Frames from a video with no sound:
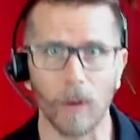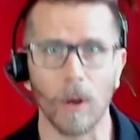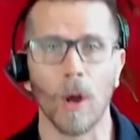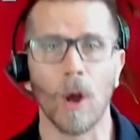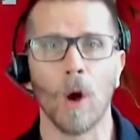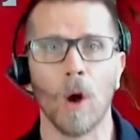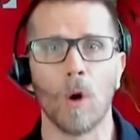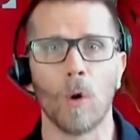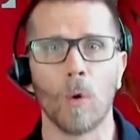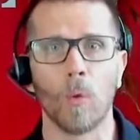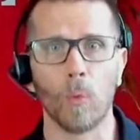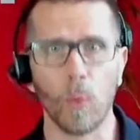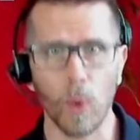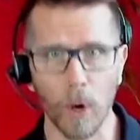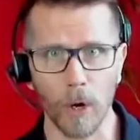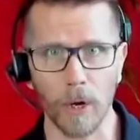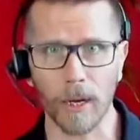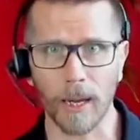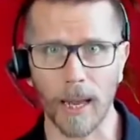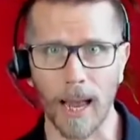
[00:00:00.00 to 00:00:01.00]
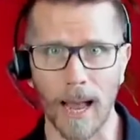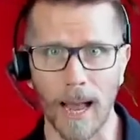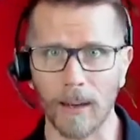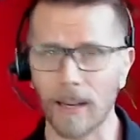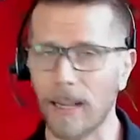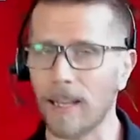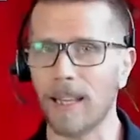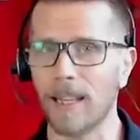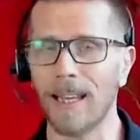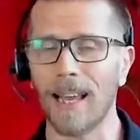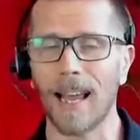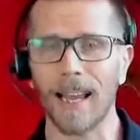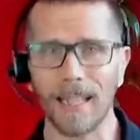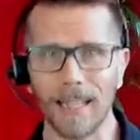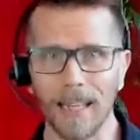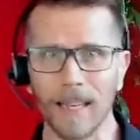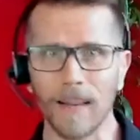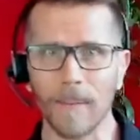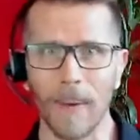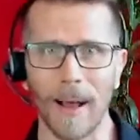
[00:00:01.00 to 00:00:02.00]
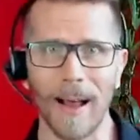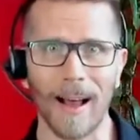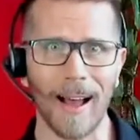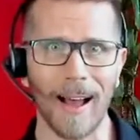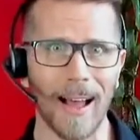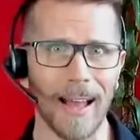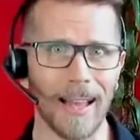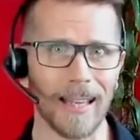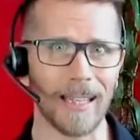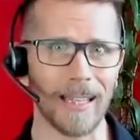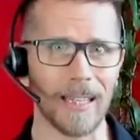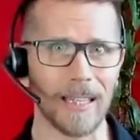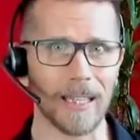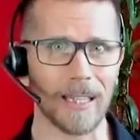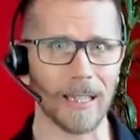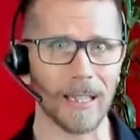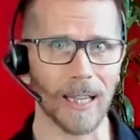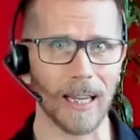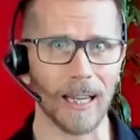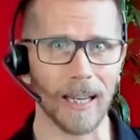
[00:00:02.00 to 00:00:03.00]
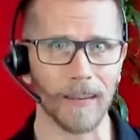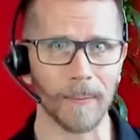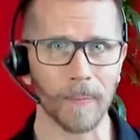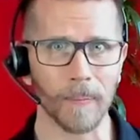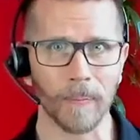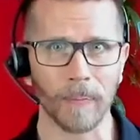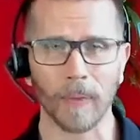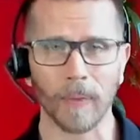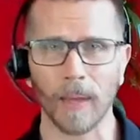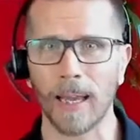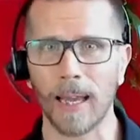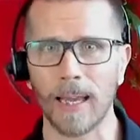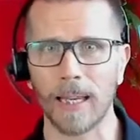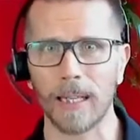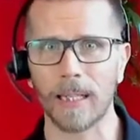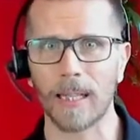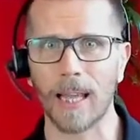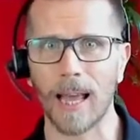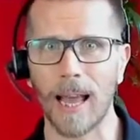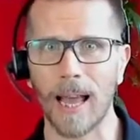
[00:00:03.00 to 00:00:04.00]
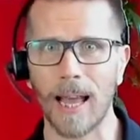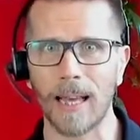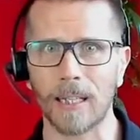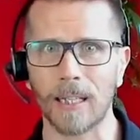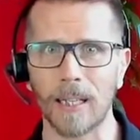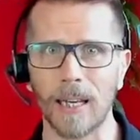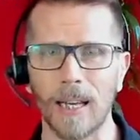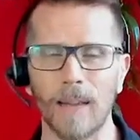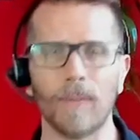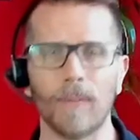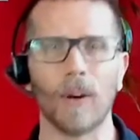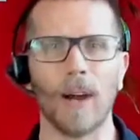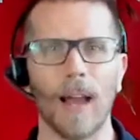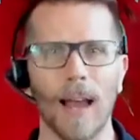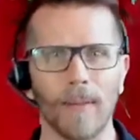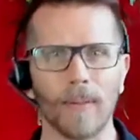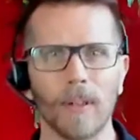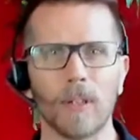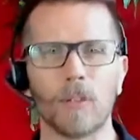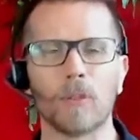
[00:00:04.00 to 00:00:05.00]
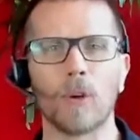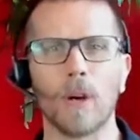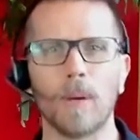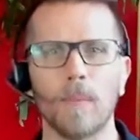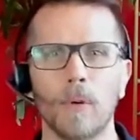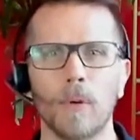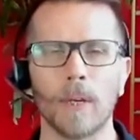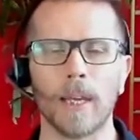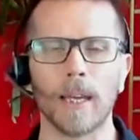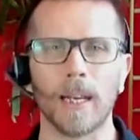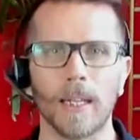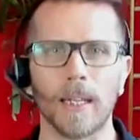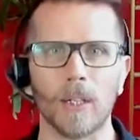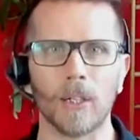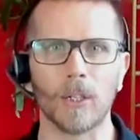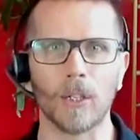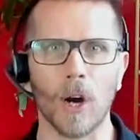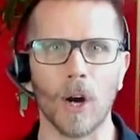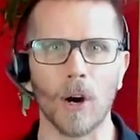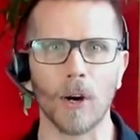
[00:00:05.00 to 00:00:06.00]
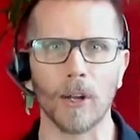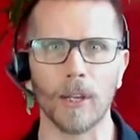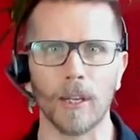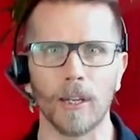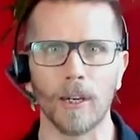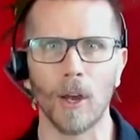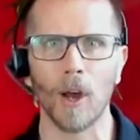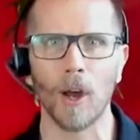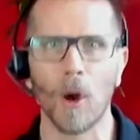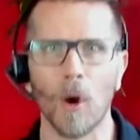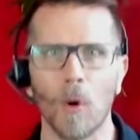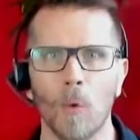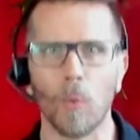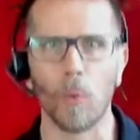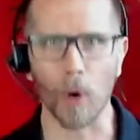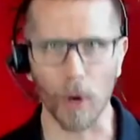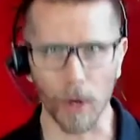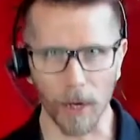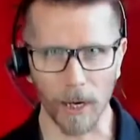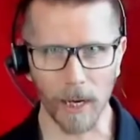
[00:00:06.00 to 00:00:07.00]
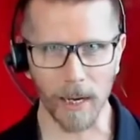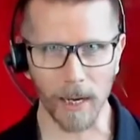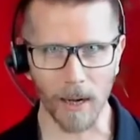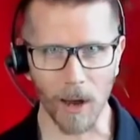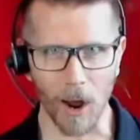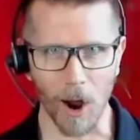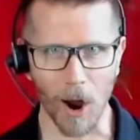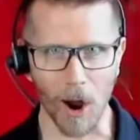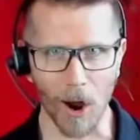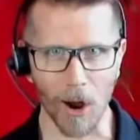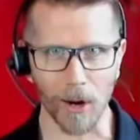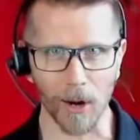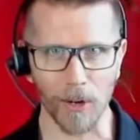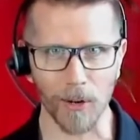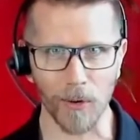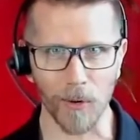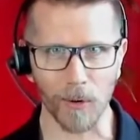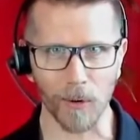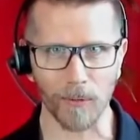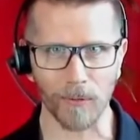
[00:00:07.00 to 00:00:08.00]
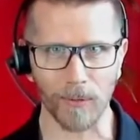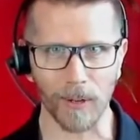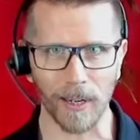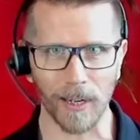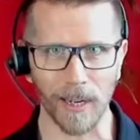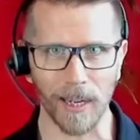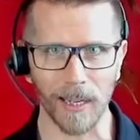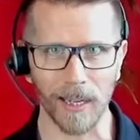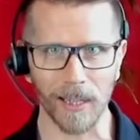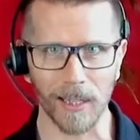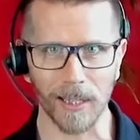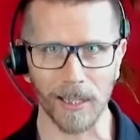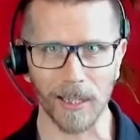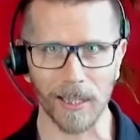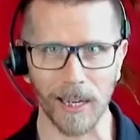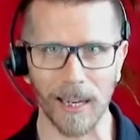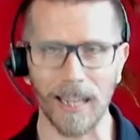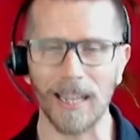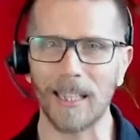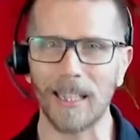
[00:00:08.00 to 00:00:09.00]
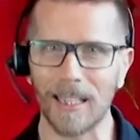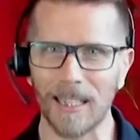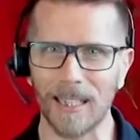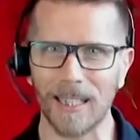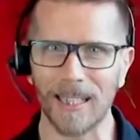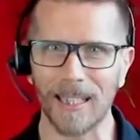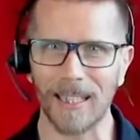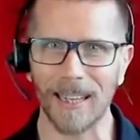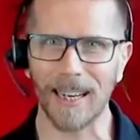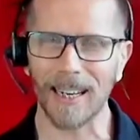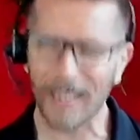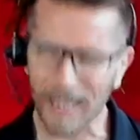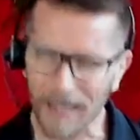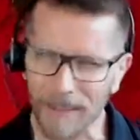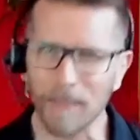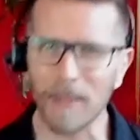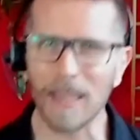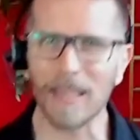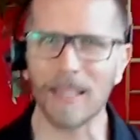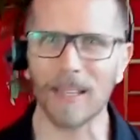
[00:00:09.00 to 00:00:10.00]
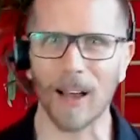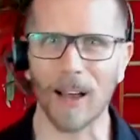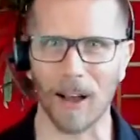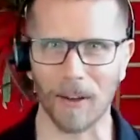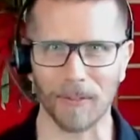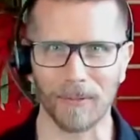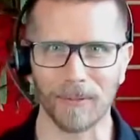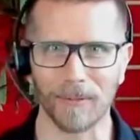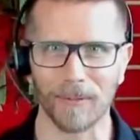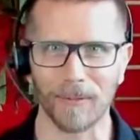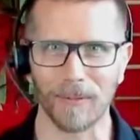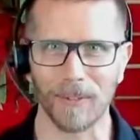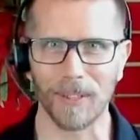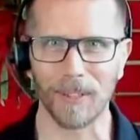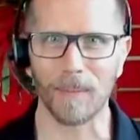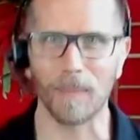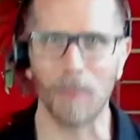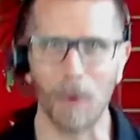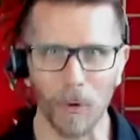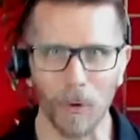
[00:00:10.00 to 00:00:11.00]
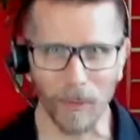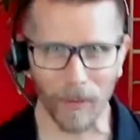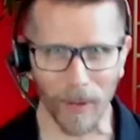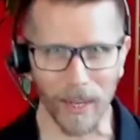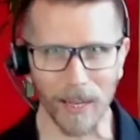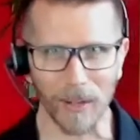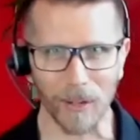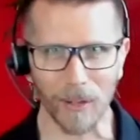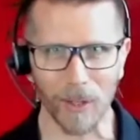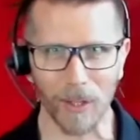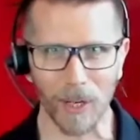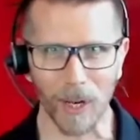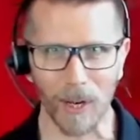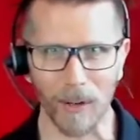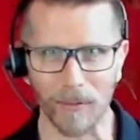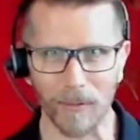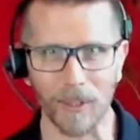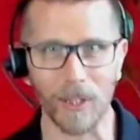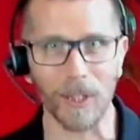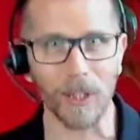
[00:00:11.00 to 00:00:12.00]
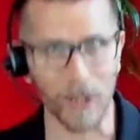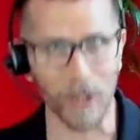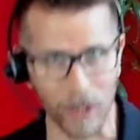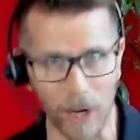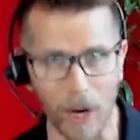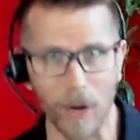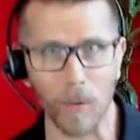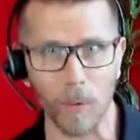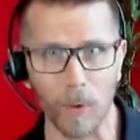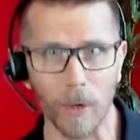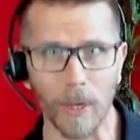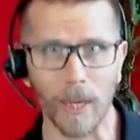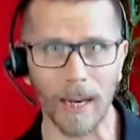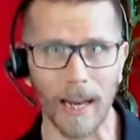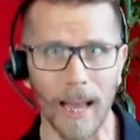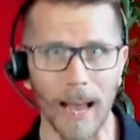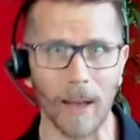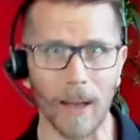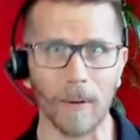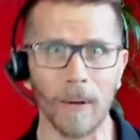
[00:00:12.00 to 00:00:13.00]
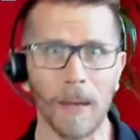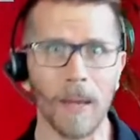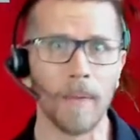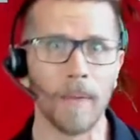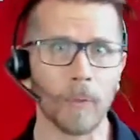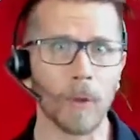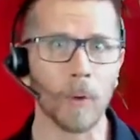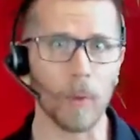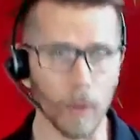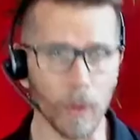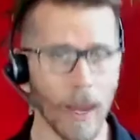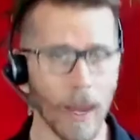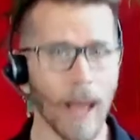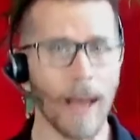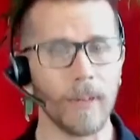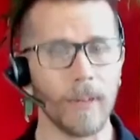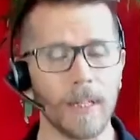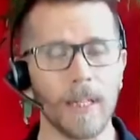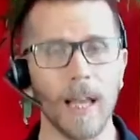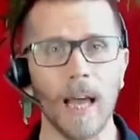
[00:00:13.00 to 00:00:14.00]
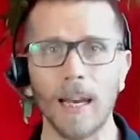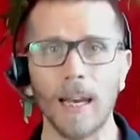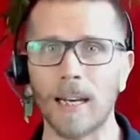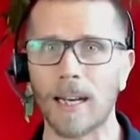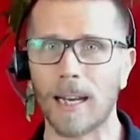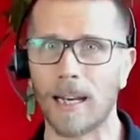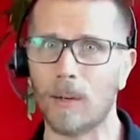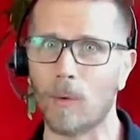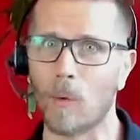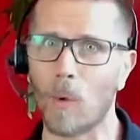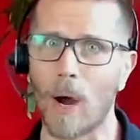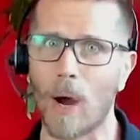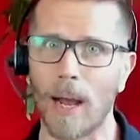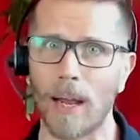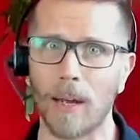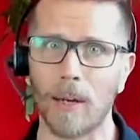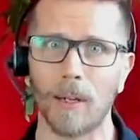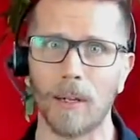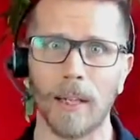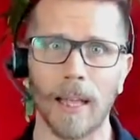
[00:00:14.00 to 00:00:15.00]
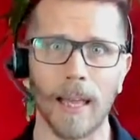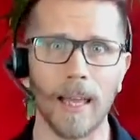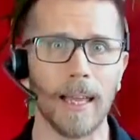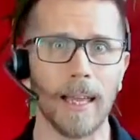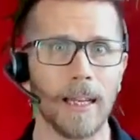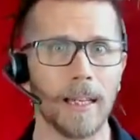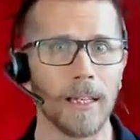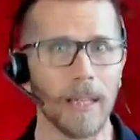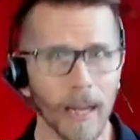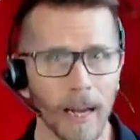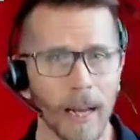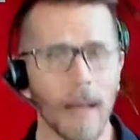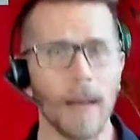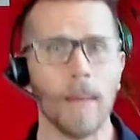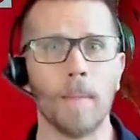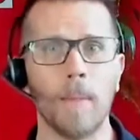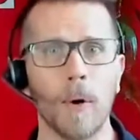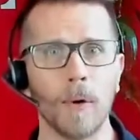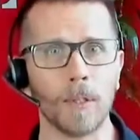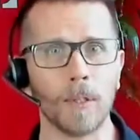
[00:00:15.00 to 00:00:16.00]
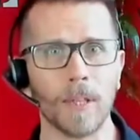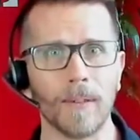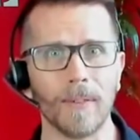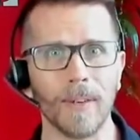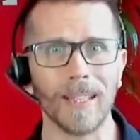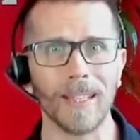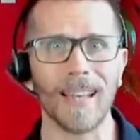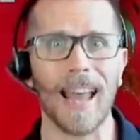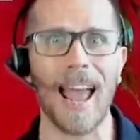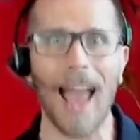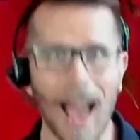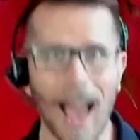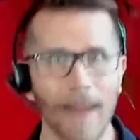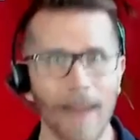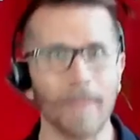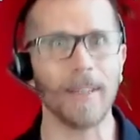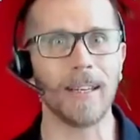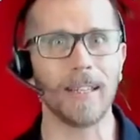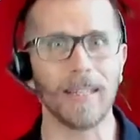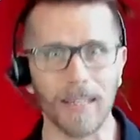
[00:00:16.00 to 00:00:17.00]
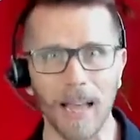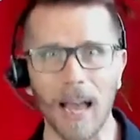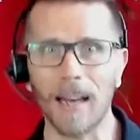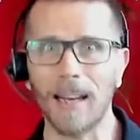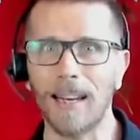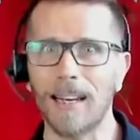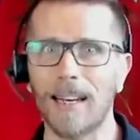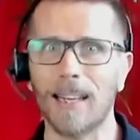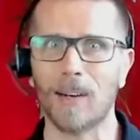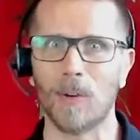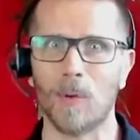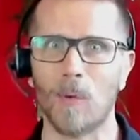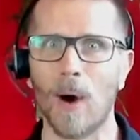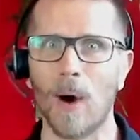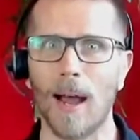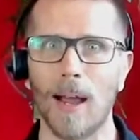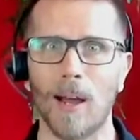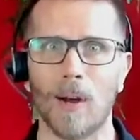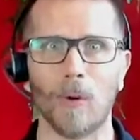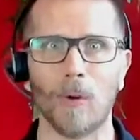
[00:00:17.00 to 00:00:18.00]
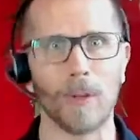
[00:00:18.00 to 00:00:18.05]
And the idea behind this thing is that if you're having trouble getting started working on your fitness, it can be tough to motivate yourself to start working out when you haven't done it in a while, and most of us haven't done it in a while.